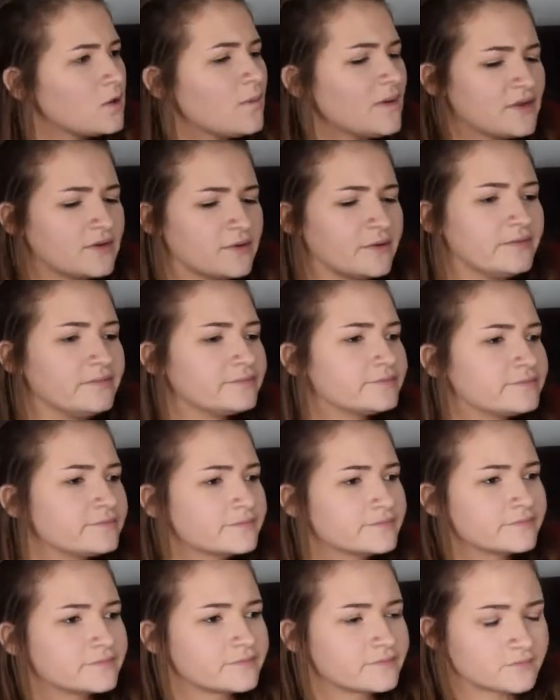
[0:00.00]

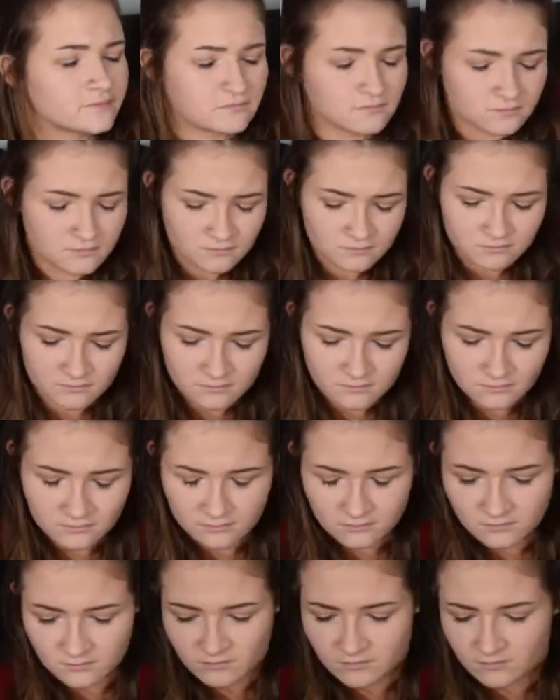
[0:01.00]

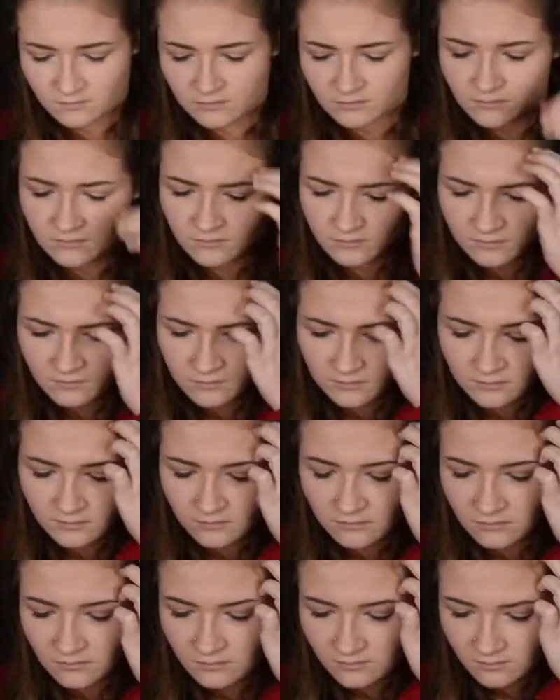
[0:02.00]

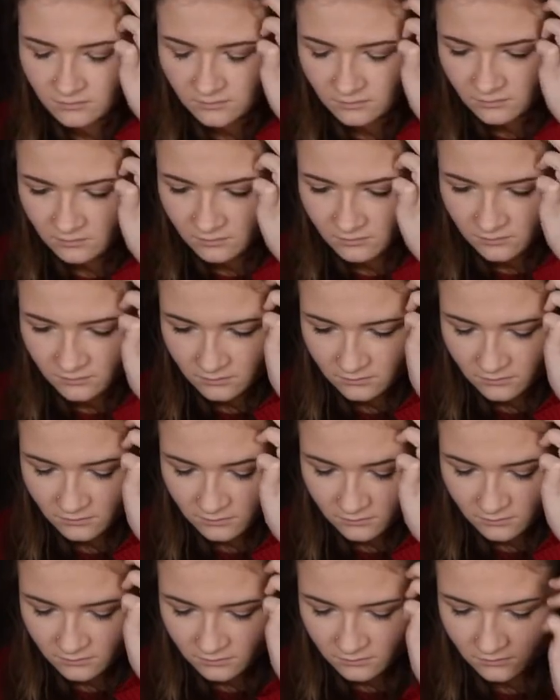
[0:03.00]

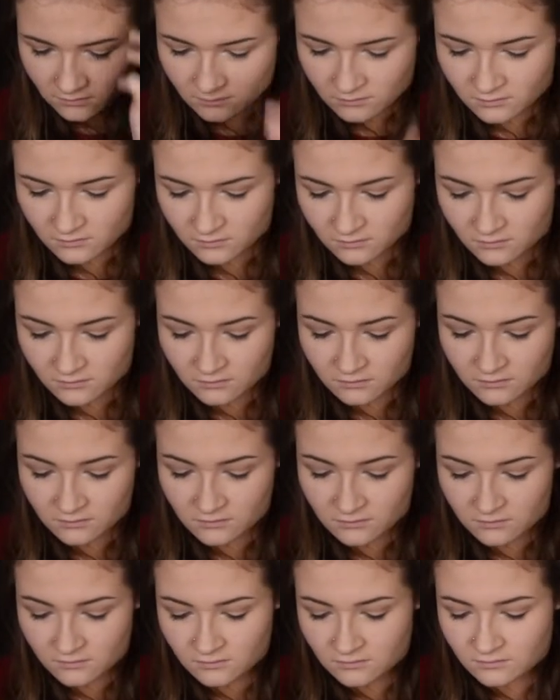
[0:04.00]

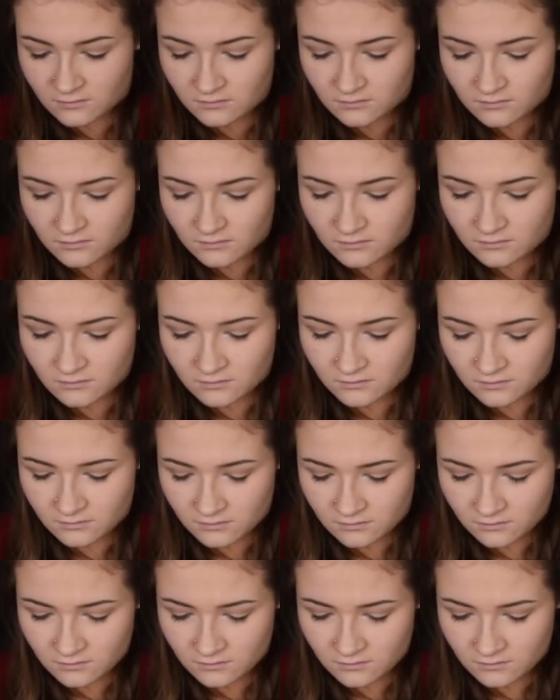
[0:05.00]
This person isn't speaking.